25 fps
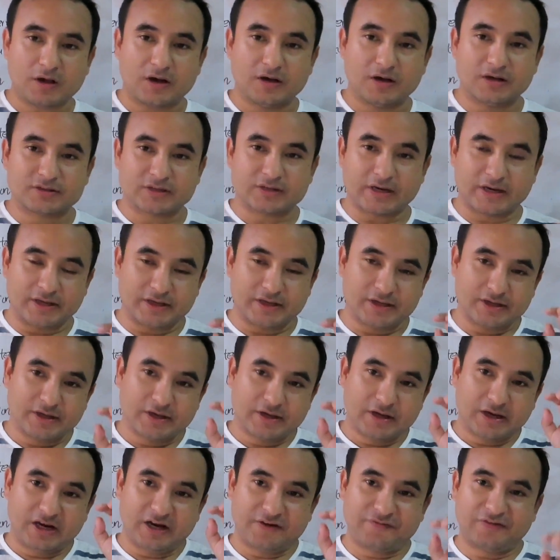
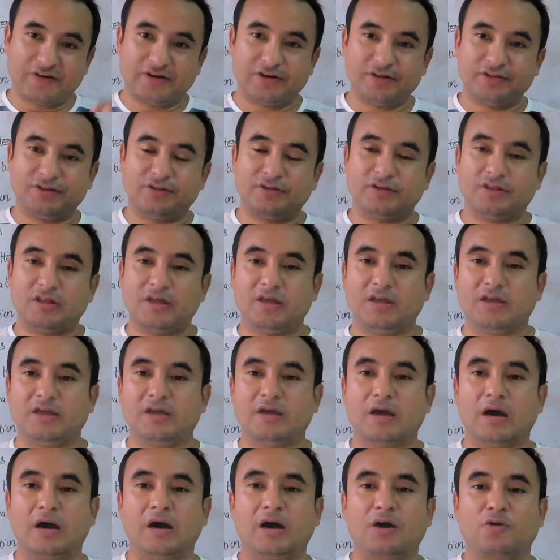It fits into
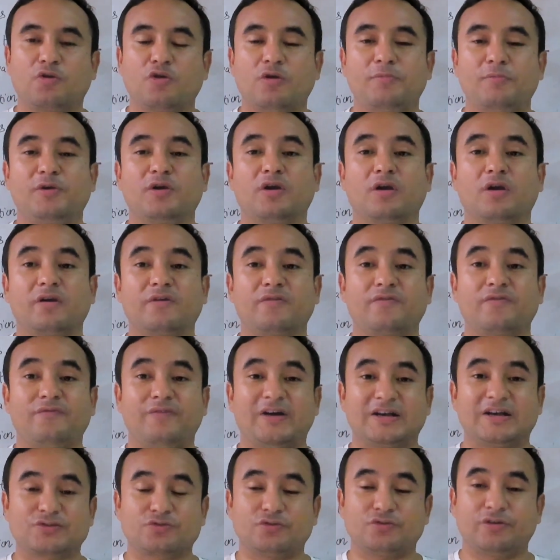the glomerular
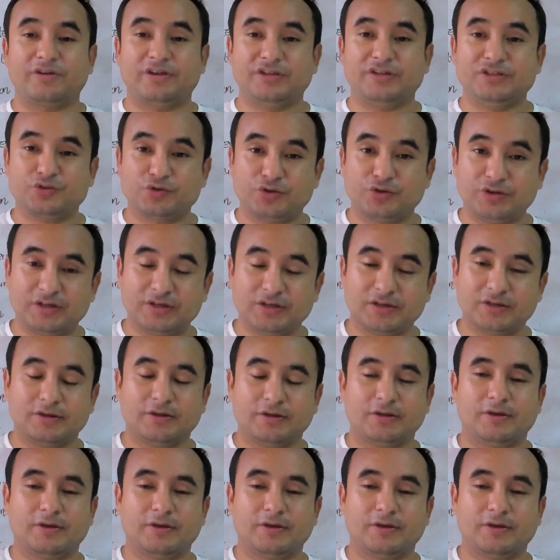vascular injury.